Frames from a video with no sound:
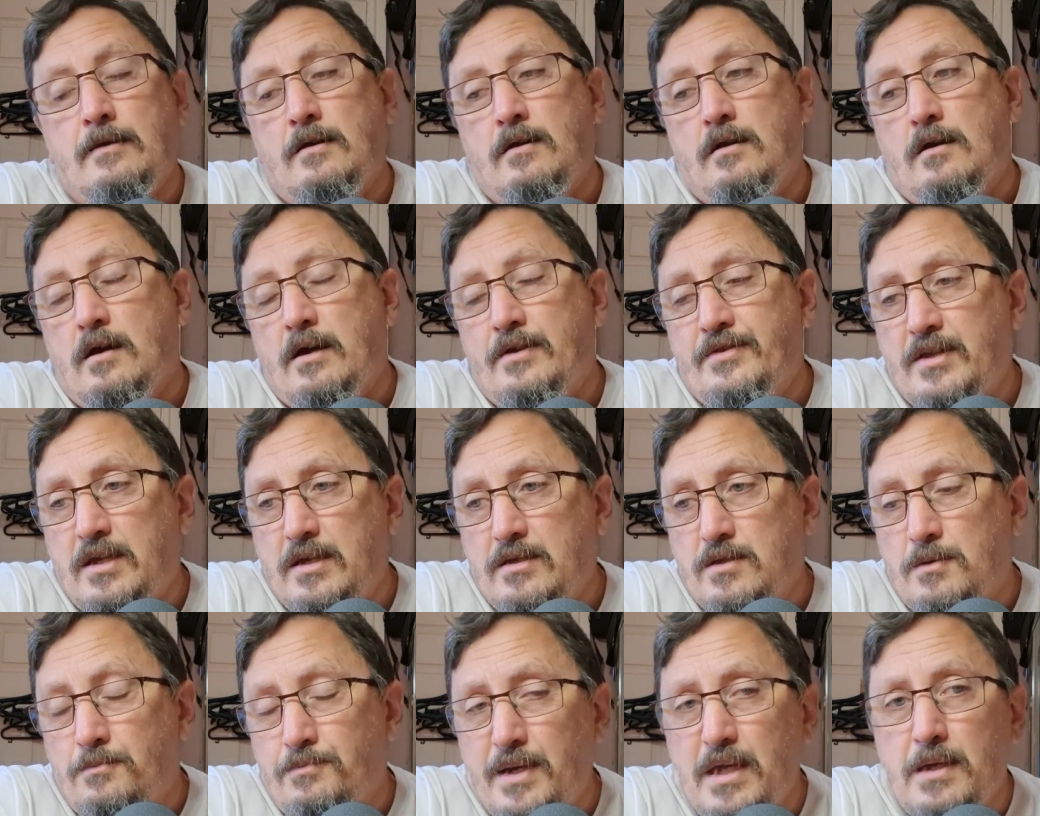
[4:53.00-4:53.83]
I think
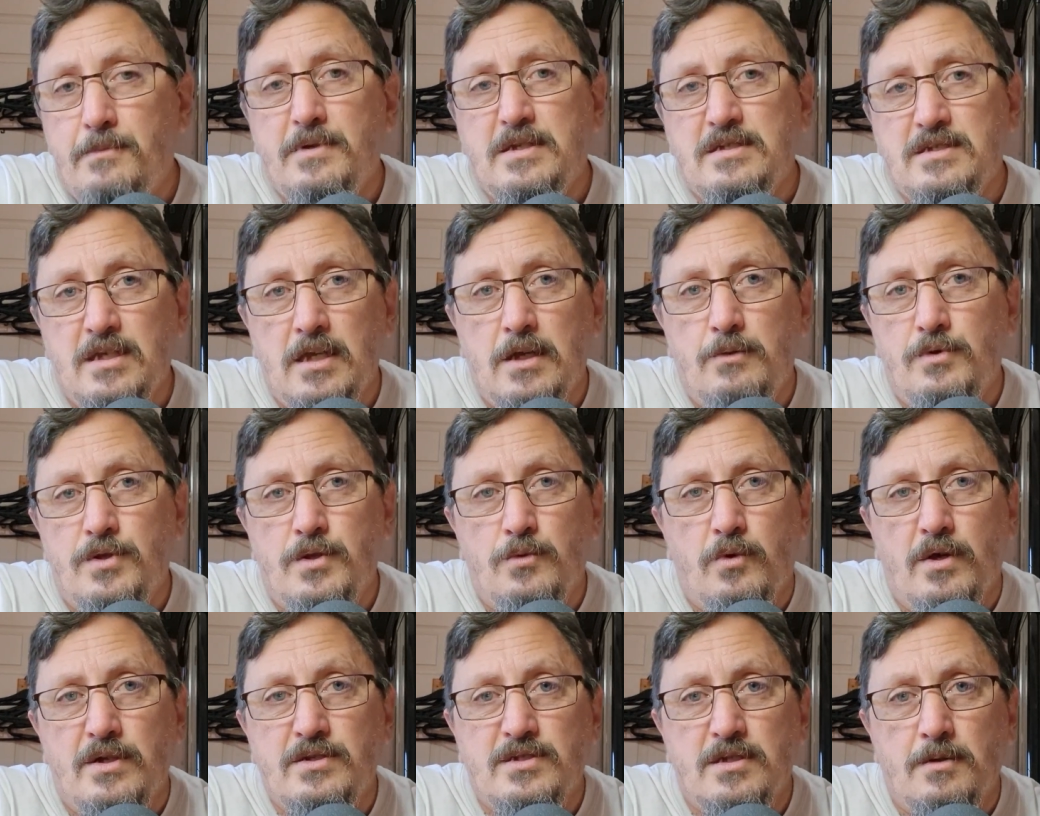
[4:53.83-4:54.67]
the BBC were the
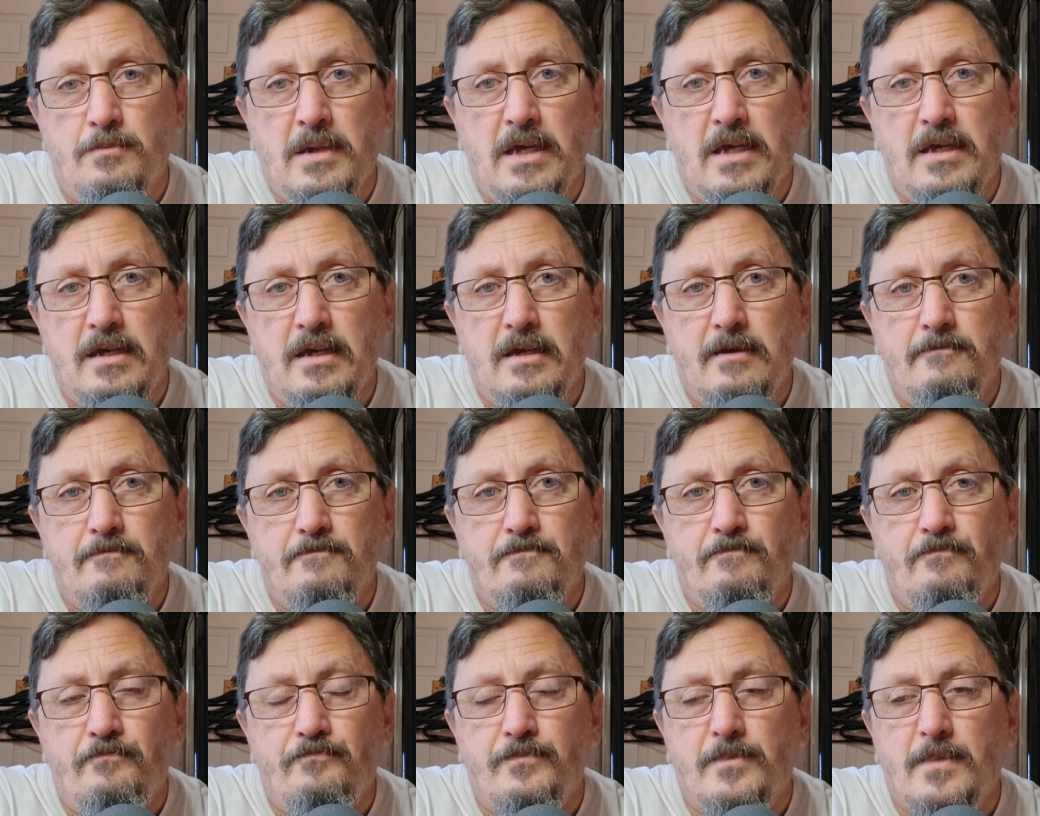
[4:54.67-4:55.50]
ones to make it.
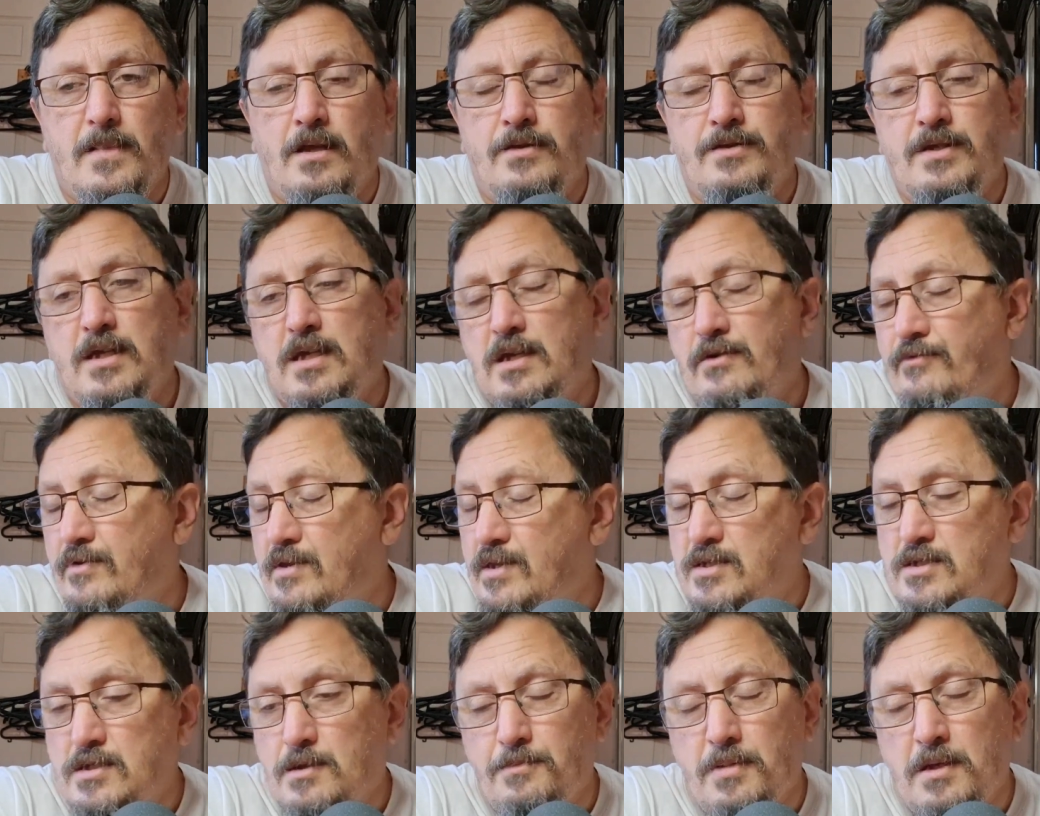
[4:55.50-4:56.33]
I think if
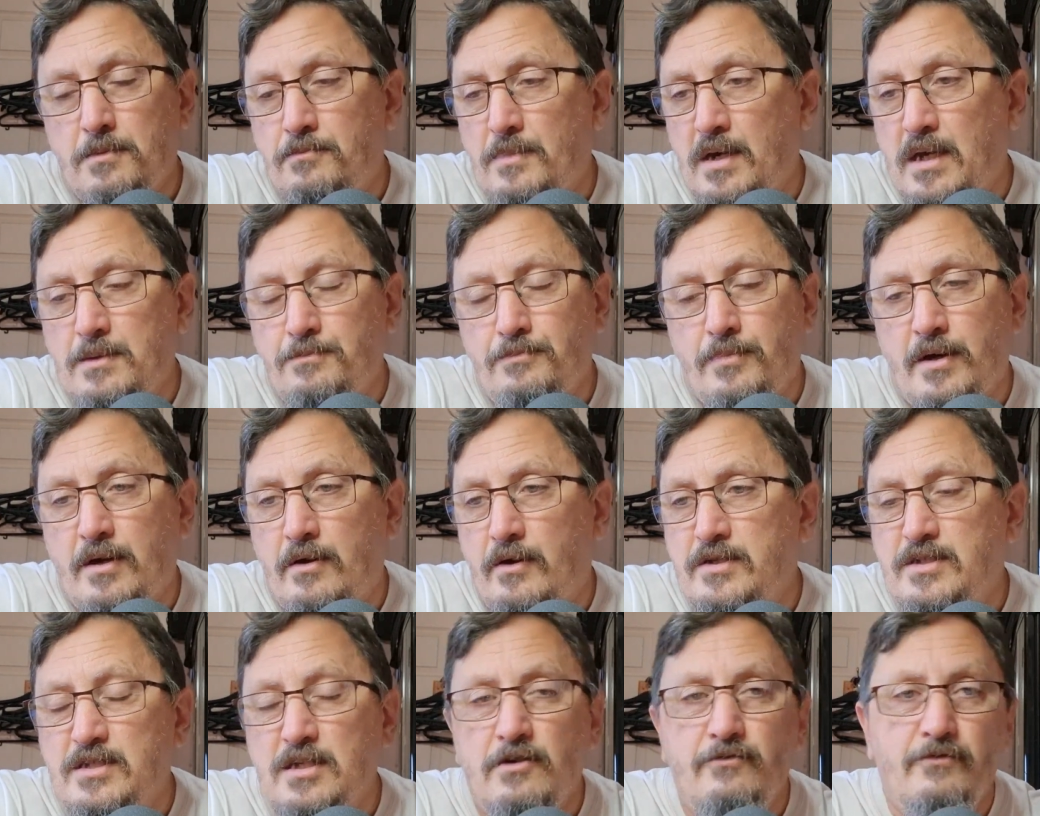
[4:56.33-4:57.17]
this had been made by
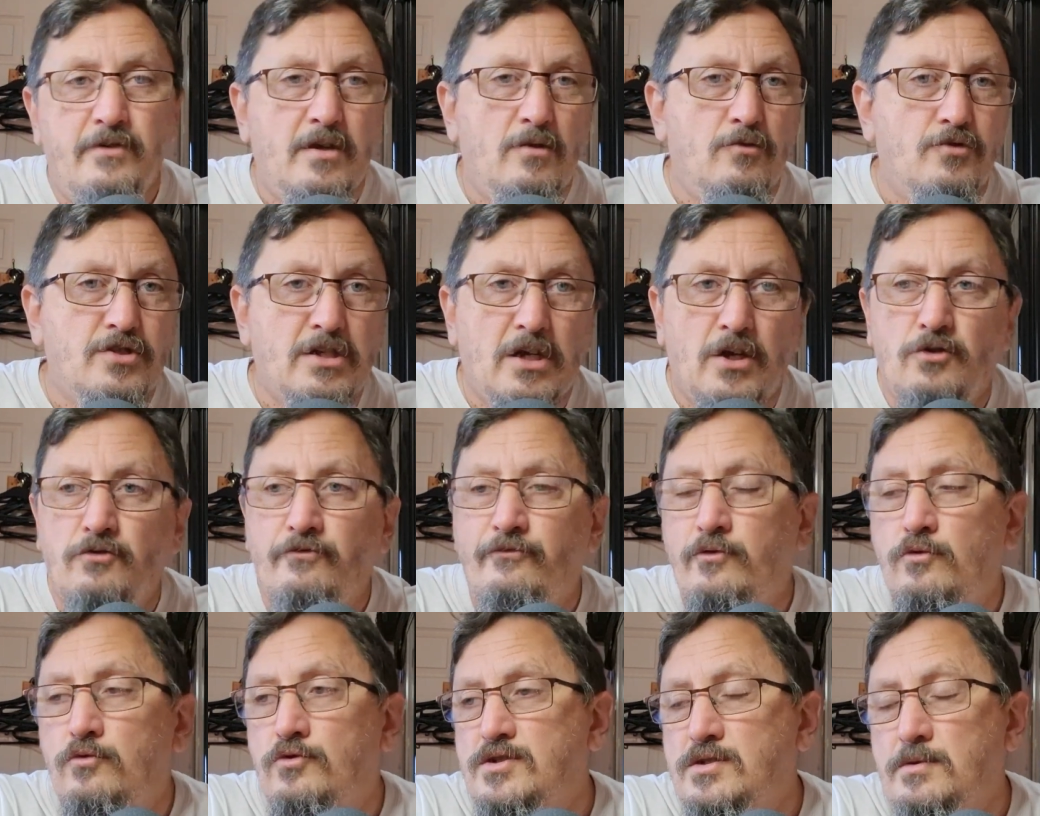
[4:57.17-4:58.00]
ITV or Channel
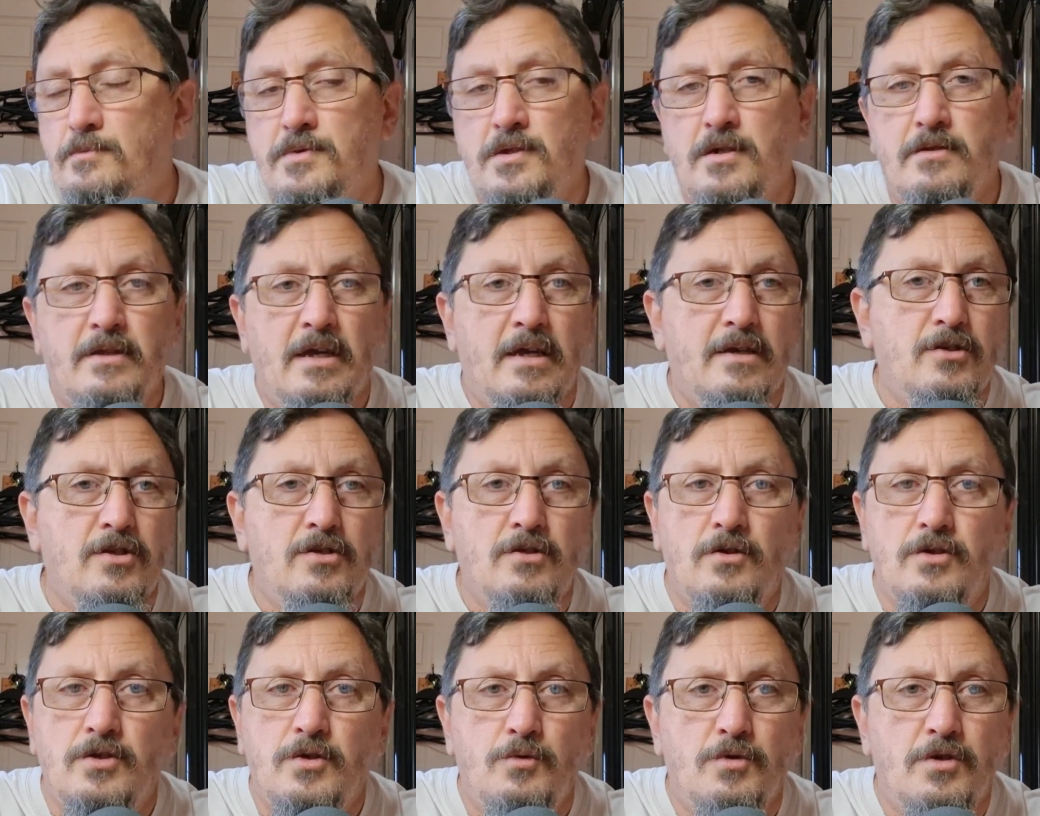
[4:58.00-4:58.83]
4 or something like
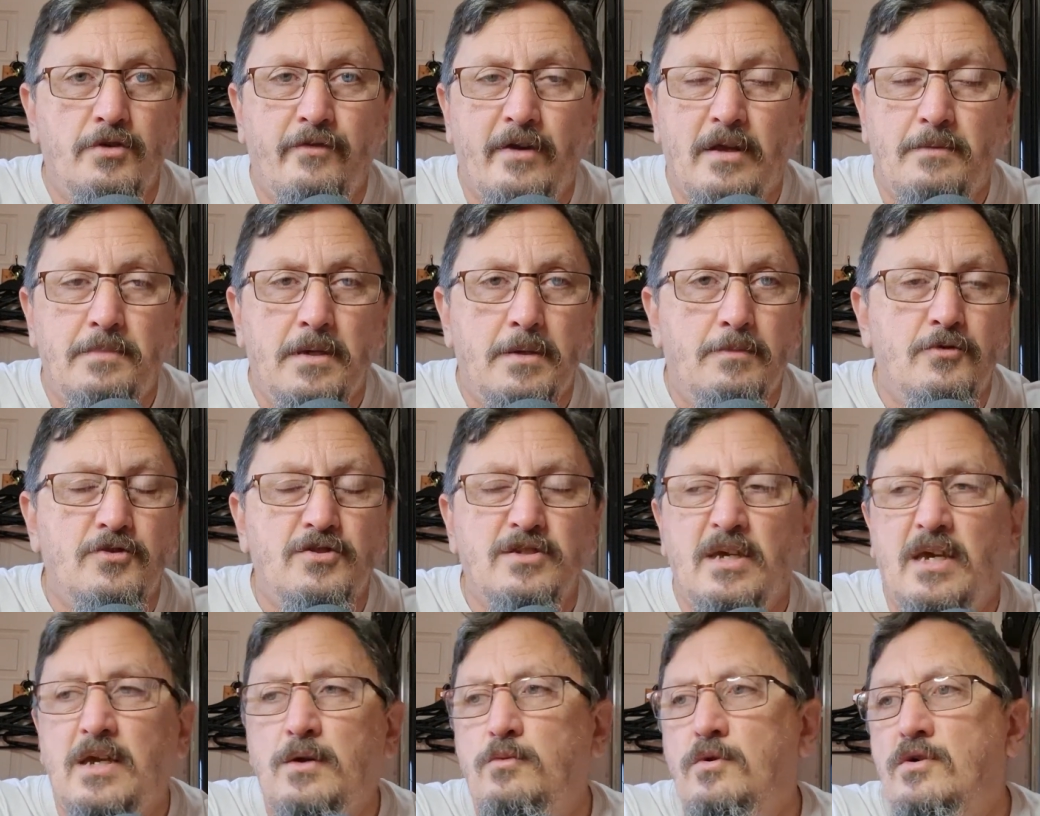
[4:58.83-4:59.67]
that, you would have had people
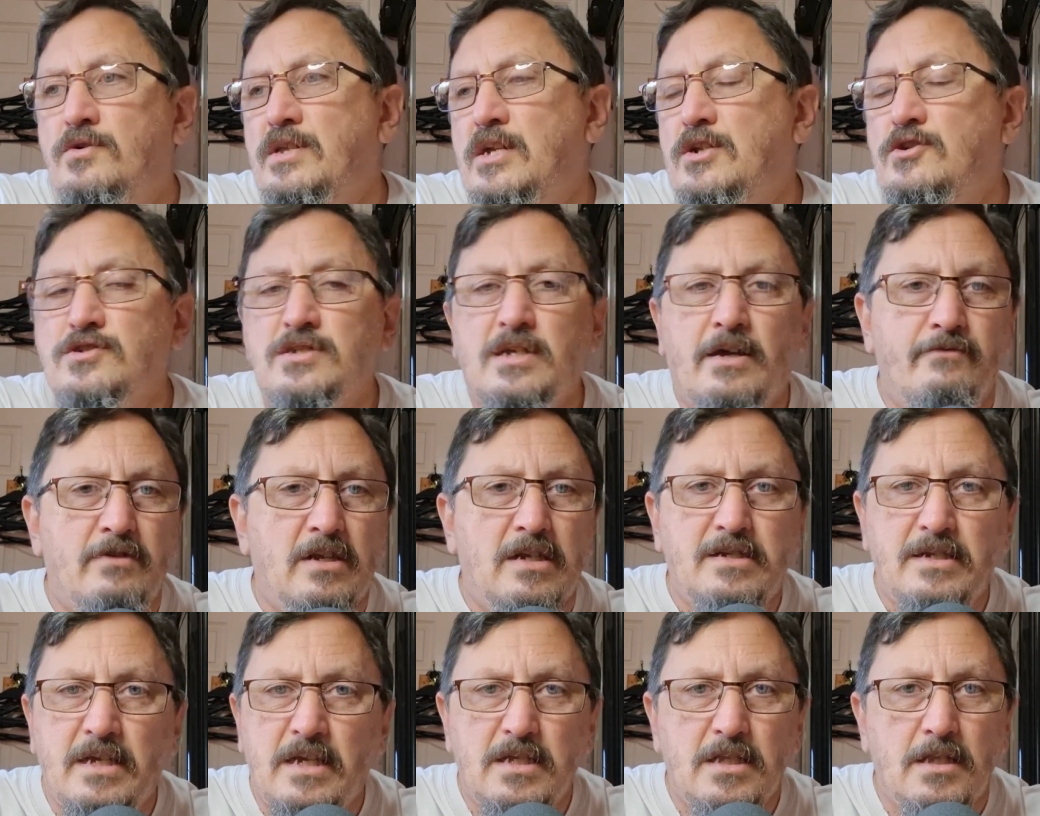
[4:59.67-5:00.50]
saying, well, they're just having a
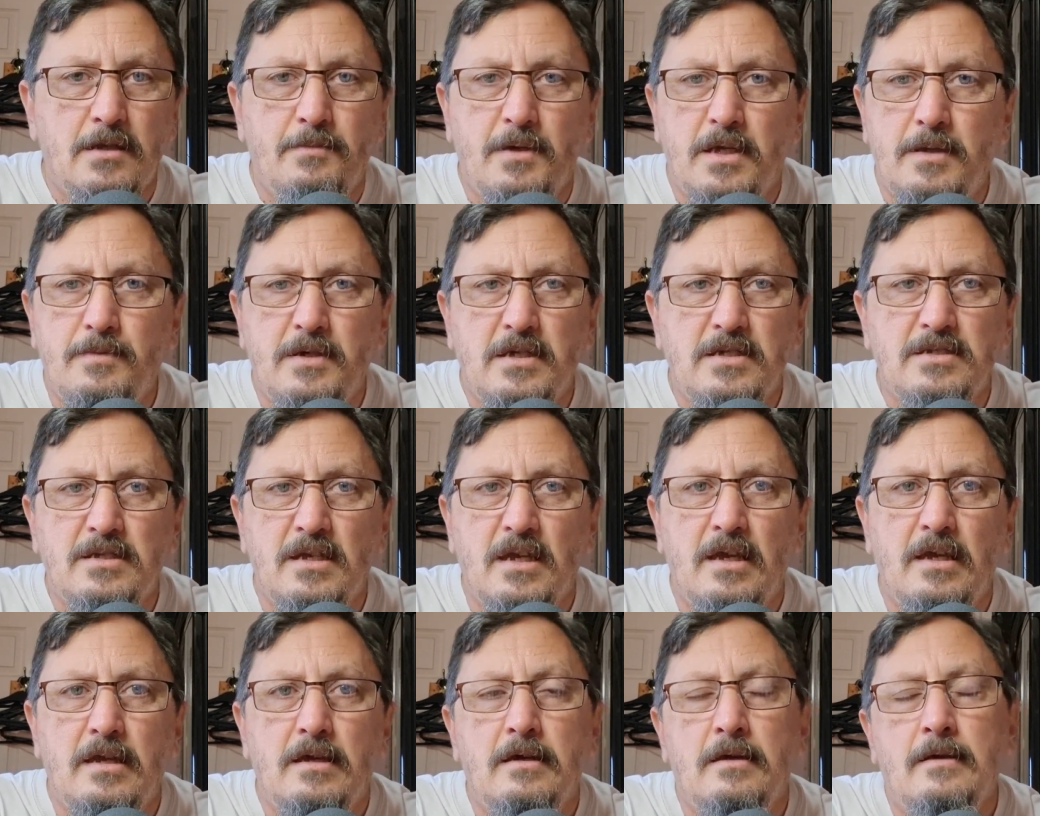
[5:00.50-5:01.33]
dig at the
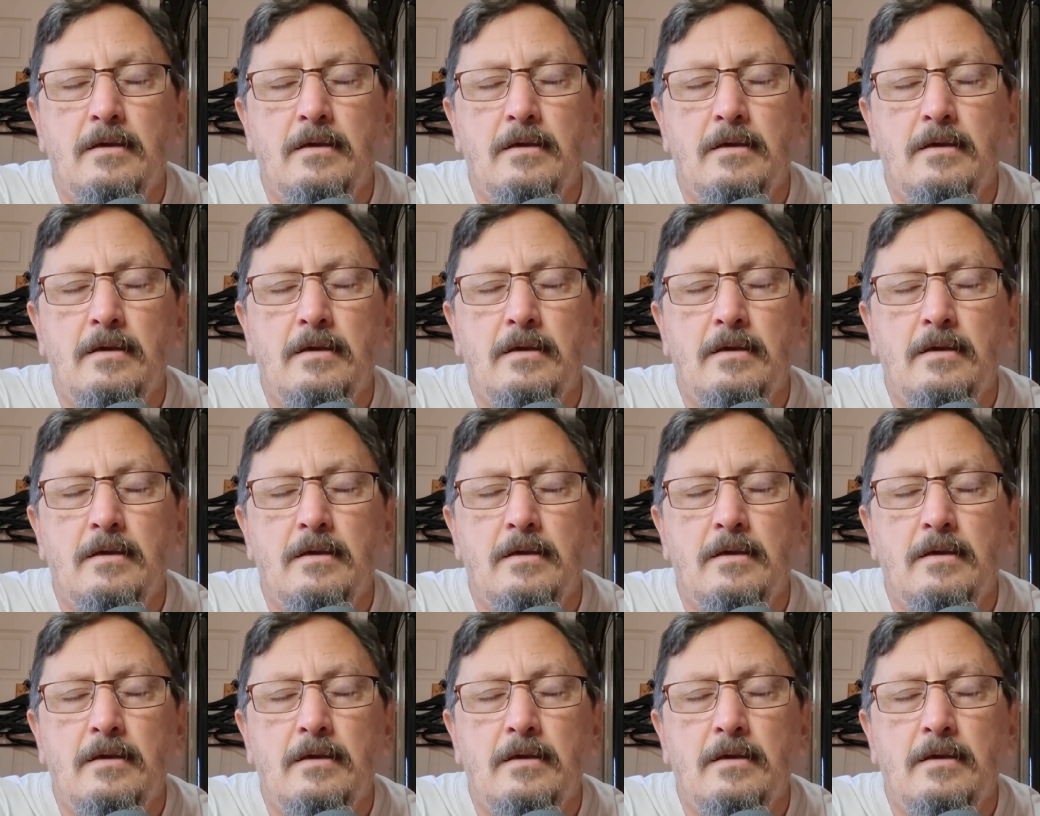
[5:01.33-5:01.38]
BBC.